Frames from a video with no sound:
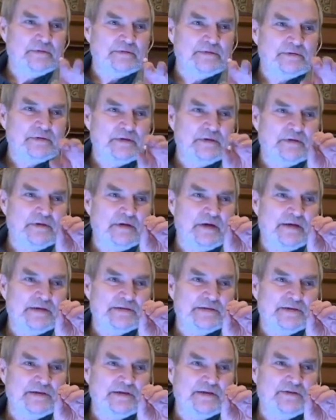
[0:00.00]
It's kind of a
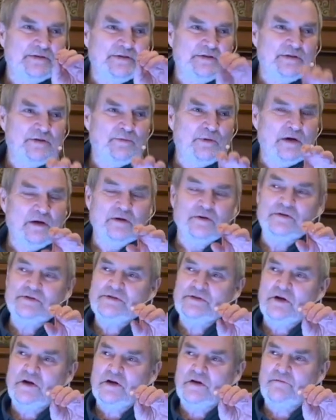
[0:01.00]
nice thing, because you don't want to lose
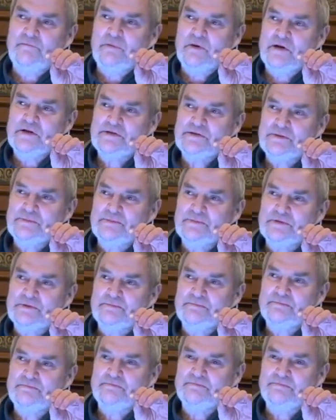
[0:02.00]
the olive blossoms,
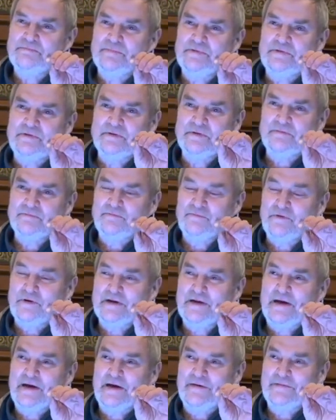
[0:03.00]
but you want
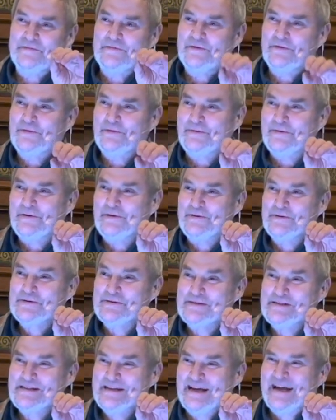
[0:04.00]
to have the orioles.